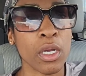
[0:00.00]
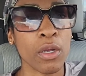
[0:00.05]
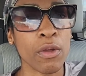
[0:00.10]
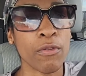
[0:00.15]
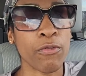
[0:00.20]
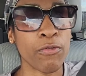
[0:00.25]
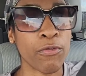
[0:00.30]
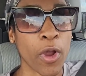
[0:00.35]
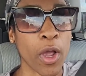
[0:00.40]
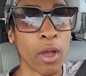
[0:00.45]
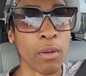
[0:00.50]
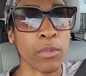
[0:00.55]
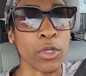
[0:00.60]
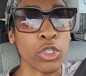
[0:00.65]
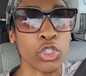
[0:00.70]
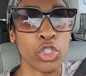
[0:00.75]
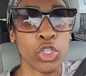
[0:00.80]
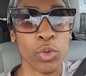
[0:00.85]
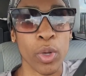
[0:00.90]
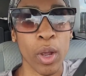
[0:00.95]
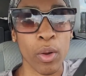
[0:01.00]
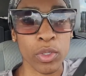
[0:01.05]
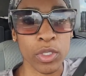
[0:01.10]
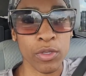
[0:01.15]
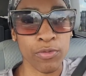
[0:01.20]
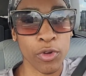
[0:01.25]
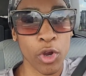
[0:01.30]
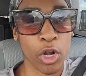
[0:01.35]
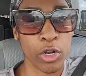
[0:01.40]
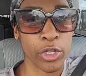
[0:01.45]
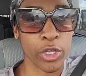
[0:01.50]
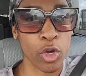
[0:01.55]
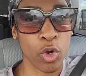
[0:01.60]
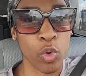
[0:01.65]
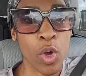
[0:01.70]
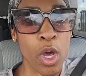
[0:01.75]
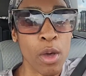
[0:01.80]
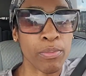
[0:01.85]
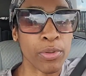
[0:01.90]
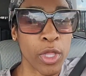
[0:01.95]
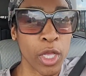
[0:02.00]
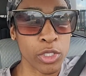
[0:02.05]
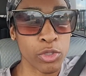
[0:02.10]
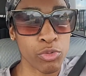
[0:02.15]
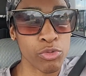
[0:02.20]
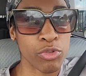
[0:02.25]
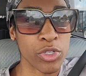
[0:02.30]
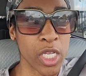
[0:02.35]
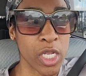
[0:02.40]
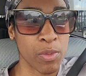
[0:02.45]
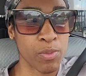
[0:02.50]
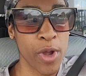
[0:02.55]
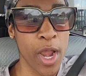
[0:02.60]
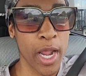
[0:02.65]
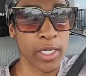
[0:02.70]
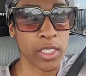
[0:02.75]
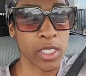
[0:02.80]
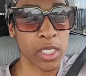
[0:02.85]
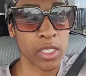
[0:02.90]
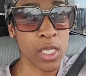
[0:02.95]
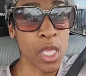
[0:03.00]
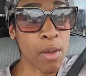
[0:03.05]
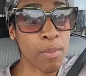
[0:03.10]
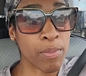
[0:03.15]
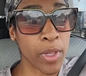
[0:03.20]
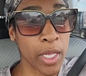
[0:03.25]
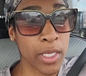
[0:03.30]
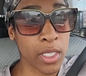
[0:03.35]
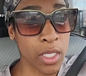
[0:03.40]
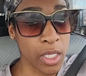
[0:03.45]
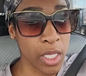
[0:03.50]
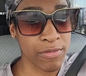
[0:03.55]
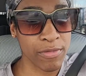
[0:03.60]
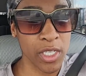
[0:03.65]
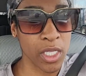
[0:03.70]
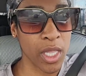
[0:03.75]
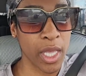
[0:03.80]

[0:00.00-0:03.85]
from 2 hours of cardio plus routine practice plus lifting.